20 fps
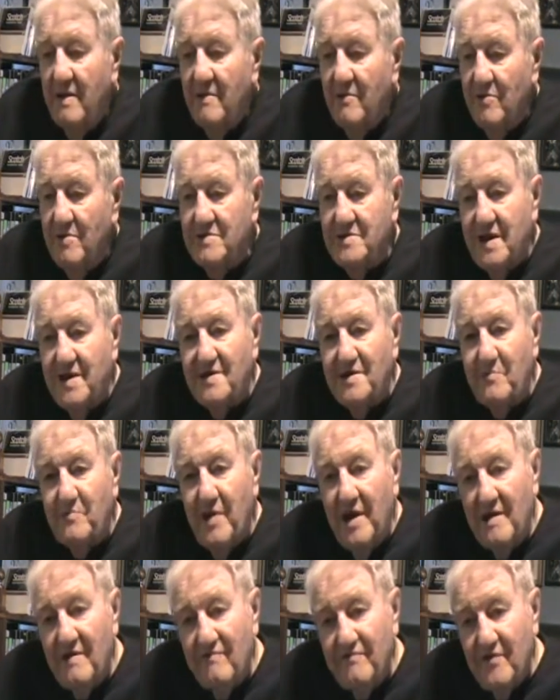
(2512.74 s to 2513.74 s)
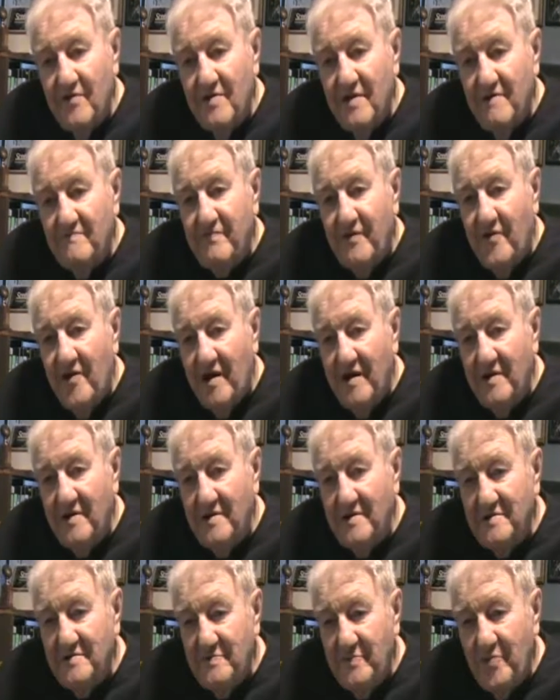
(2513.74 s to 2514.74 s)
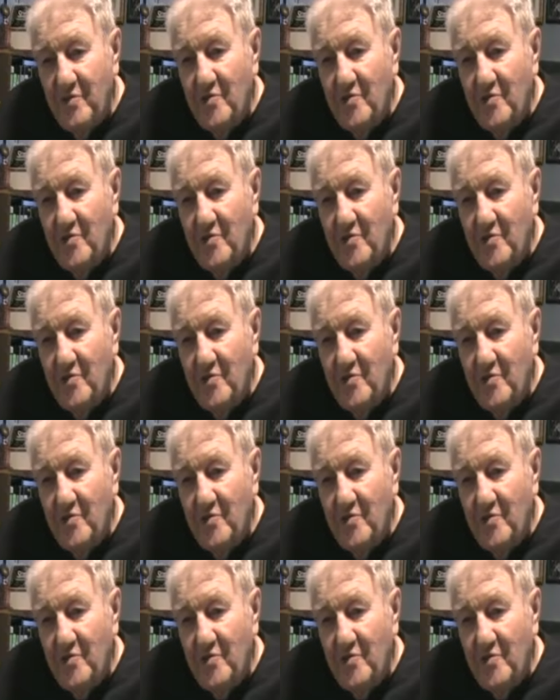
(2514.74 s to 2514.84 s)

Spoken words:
What is that? The metaphor that part, or